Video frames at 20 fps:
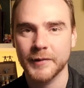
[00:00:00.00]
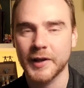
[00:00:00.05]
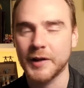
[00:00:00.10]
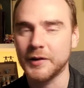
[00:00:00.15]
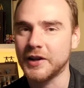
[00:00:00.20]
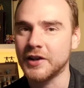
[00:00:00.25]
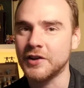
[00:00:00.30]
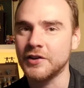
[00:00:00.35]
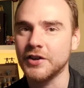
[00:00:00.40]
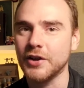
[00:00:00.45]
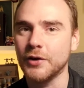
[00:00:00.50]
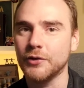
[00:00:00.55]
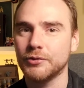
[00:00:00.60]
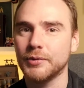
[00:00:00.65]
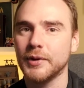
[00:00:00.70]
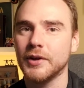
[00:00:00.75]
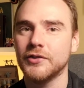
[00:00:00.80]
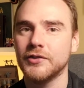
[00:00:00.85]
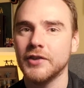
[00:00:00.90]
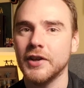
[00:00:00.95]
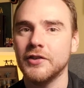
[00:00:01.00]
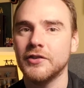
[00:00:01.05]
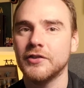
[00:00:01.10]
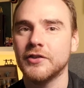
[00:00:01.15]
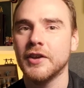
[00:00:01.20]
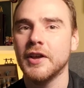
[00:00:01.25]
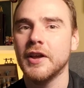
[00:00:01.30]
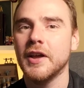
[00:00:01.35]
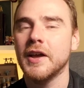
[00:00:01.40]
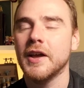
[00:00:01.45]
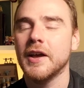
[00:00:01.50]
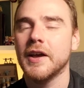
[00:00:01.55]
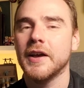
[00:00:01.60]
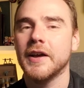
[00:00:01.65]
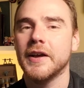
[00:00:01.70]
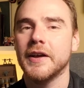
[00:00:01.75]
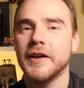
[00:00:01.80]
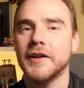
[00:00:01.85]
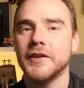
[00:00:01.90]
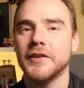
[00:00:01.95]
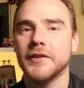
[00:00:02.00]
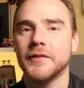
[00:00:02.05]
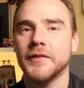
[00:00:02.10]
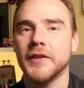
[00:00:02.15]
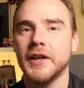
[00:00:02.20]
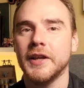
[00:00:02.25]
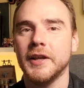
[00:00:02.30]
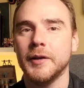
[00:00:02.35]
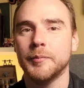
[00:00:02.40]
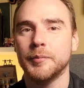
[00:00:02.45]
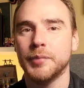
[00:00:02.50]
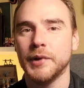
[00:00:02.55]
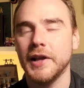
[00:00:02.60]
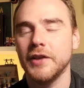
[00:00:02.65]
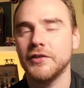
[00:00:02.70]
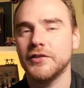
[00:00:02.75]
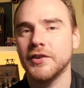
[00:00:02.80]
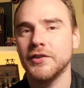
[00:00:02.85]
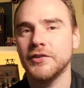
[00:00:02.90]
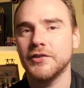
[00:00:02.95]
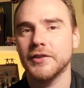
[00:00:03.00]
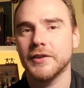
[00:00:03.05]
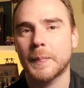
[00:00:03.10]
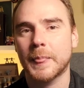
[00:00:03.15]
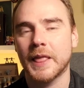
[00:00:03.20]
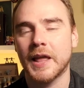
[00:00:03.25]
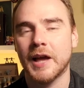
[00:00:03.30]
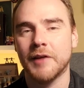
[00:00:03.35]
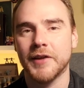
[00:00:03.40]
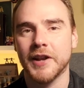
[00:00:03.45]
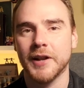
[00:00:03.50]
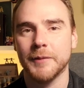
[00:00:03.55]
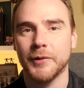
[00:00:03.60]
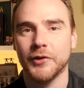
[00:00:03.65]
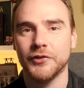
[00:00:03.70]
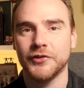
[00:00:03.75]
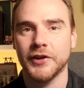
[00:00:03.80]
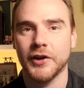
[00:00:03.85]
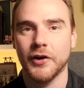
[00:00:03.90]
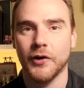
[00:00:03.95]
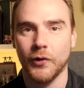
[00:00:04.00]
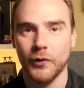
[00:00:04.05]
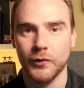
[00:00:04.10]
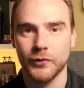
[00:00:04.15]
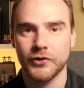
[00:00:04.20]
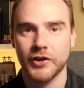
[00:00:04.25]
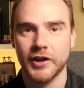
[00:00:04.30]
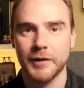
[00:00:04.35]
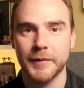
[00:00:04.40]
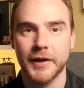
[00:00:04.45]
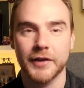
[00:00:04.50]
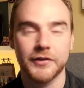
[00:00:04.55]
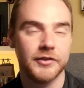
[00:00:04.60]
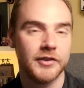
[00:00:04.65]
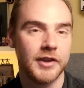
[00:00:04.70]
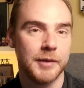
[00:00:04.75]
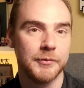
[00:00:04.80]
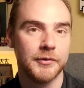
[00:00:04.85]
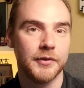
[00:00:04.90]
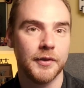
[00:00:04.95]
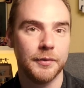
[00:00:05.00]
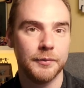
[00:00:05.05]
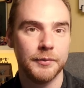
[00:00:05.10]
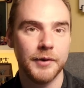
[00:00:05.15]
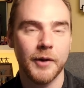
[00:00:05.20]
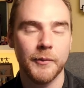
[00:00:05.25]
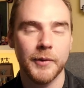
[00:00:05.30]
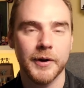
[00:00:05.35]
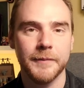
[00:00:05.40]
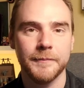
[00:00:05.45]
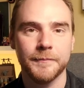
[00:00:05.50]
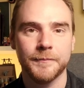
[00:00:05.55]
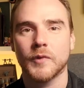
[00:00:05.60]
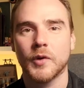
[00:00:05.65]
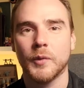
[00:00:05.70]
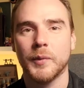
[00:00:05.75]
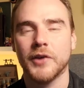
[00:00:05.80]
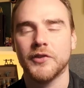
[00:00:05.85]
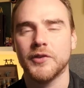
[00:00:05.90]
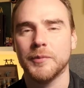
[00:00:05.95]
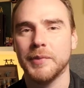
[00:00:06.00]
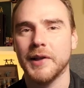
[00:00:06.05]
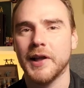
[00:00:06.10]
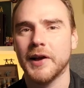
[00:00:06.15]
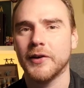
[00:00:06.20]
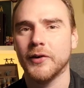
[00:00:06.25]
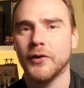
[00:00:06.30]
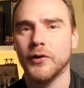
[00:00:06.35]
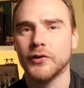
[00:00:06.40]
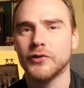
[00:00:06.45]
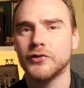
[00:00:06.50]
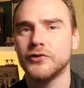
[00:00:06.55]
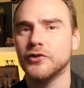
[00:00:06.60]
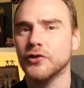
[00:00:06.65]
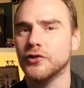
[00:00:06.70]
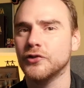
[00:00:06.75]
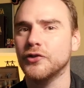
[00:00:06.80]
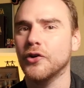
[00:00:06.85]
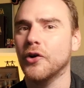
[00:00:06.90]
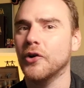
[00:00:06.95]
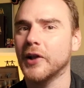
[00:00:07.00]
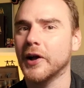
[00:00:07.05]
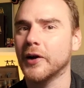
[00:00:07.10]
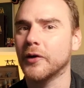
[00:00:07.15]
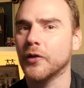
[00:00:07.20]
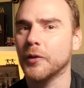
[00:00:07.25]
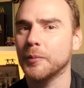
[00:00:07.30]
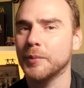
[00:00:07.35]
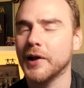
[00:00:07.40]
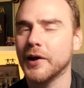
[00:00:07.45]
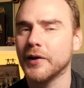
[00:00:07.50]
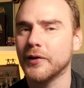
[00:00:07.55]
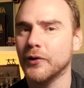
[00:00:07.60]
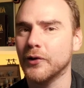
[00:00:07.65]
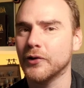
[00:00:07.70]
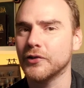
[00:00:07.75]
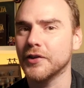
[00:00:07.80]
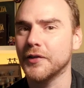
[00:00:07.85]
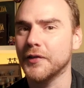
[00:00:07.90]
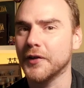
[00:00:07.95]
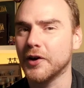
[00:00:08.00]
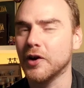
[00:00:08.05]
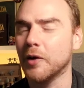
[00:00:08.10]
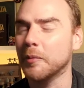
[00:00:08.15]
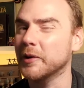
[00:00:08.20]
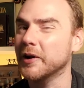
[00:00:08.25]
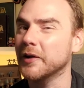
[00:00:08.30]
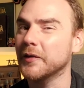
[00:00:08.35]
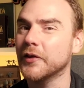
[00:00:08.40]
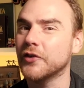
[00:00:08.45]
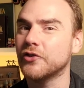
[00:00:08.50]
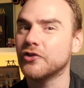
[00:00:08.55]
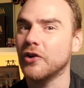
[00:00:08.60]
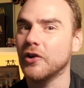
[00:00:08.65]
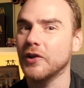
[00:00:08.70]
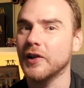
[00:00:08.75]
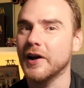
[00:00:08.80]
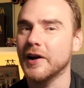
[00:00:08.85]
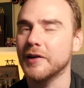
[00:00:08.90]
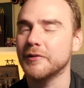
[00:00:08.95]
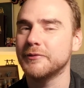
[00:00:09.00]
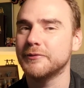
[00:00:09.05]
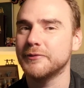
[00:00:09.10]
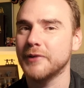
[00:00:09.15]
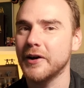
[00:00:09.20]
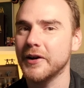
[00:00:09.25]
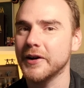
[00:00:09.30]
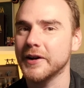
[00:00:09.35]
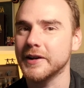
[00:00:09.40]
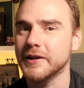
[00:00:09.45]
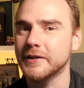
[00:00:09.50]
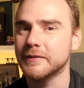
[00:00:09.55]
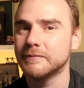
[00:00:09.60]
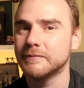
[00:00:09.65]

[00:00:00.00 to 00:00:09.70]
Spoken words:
It didn't used to exist. And the Blitzers have Animosity all teammates the same as the thrower, whereas the Black Orcs just don't like all the Black Orcs, and the Goblin and the Troll are fine.